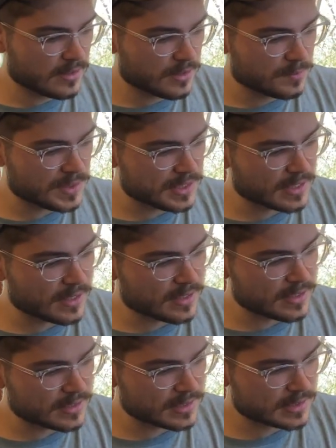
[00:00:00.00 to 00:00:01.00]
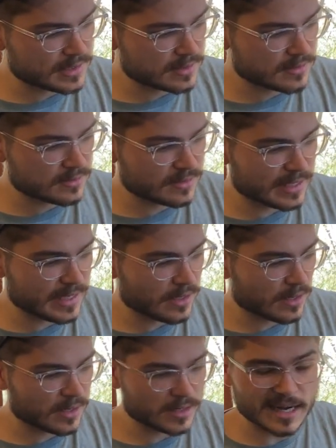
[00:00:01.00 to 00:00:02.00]
because they
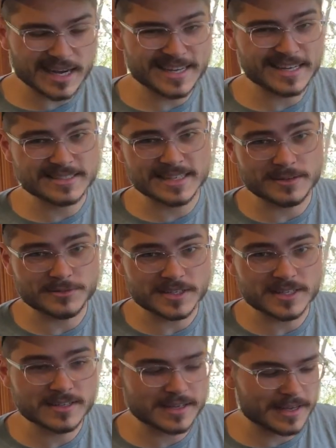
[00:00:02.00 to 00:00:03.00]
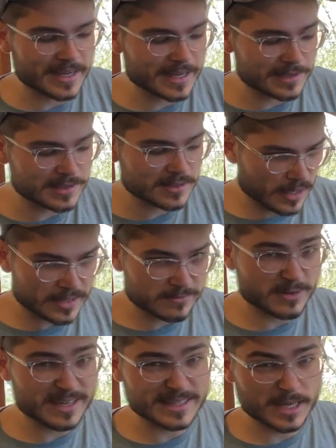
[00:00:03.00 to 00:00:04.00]
are high-end heavy, and I
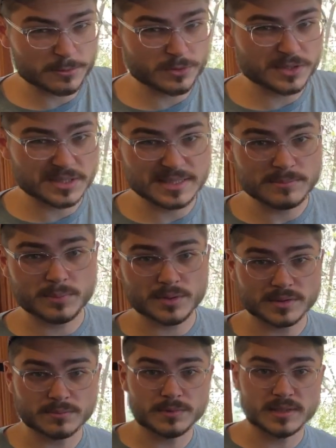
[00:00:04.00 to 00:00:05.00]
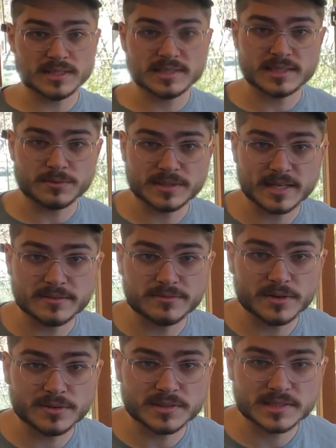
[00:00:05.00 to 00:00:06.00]
find that really important when listening with
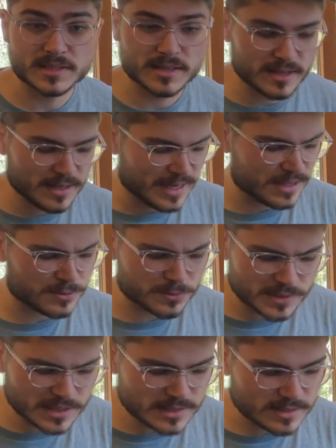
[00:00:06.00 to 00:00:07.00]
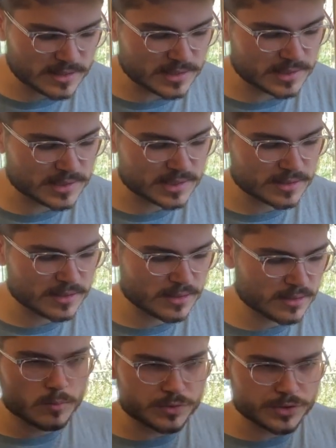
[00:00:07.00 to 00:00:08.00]
headphones. And the reason is,
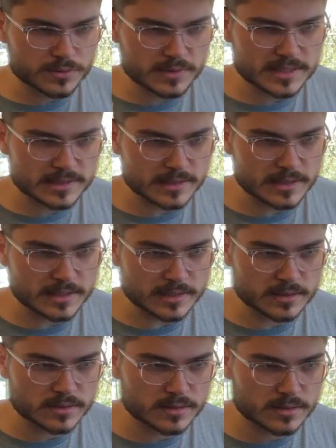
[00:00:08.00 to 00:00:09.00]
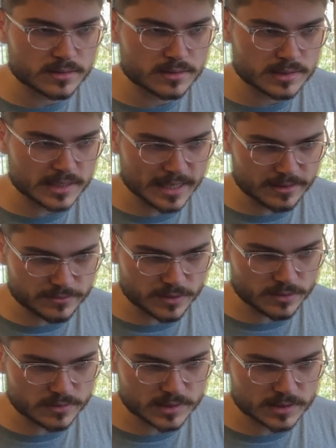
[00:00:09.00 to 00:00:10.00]
when you're listening to
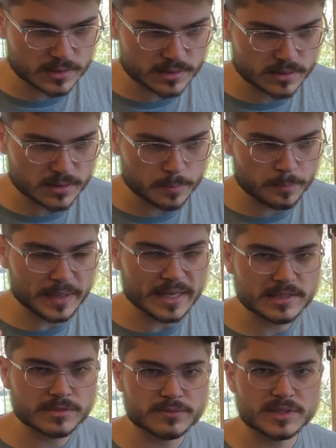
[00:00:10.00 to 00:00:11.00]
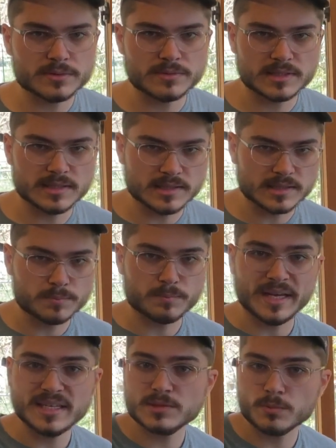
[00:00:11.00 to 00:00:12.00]
headphones, bass frequencies,
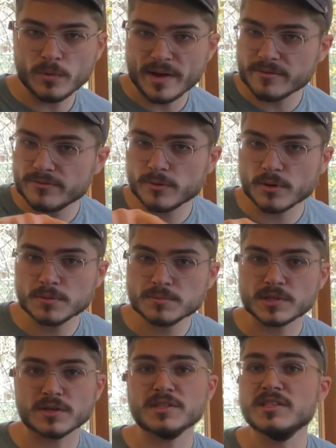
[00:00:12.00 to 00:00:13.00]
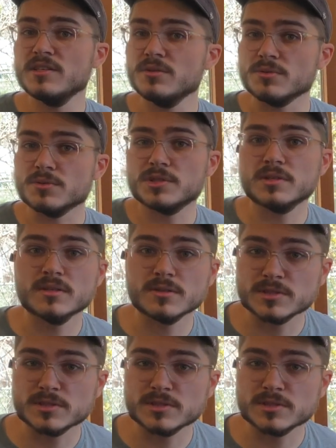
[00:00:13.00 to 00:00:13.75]
bass waveforms are huge. They're